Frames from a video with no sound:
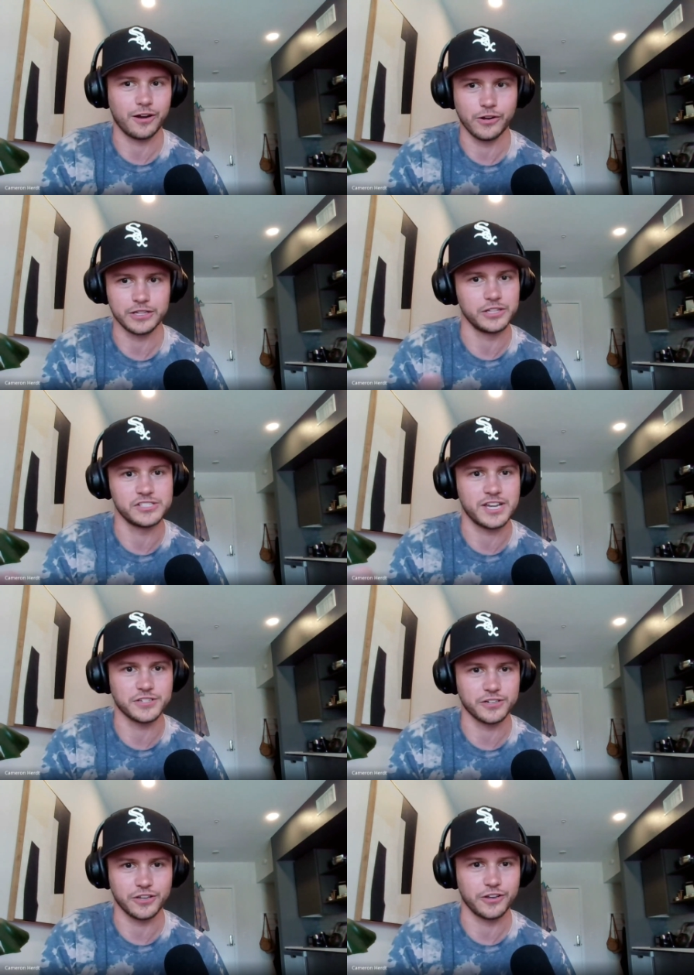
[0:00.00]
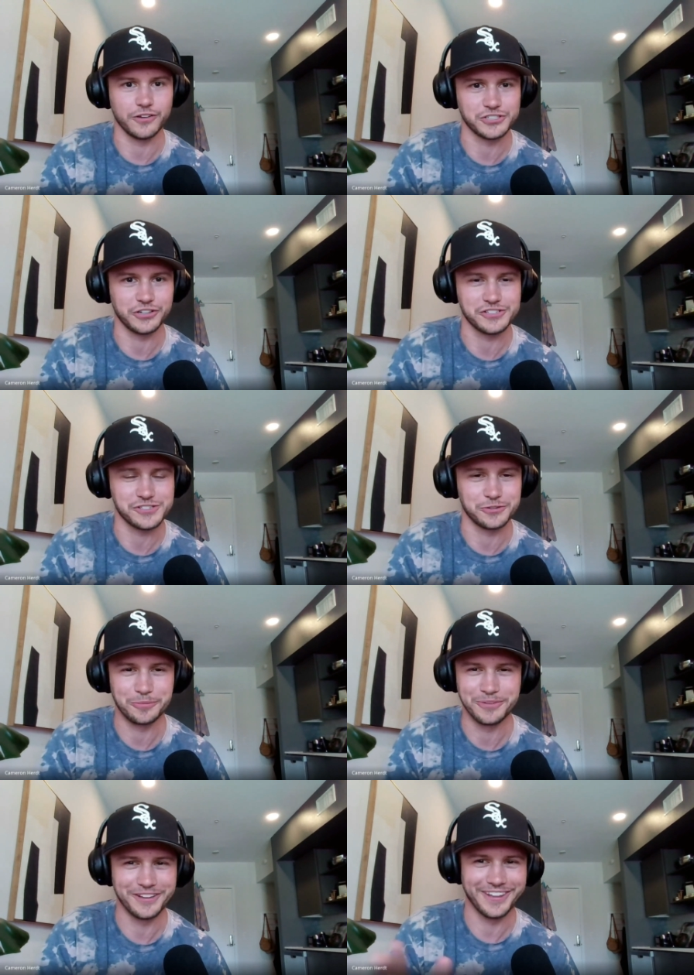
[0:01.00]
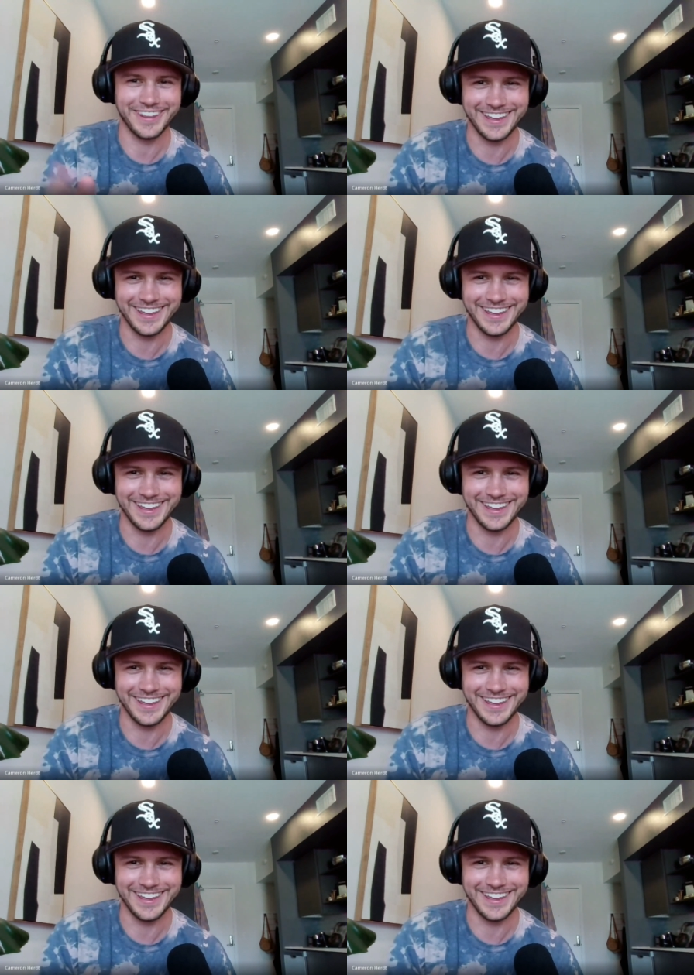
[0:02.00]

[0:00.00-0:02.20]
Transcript: and you're like, "These guys are good. You should listen to them." And then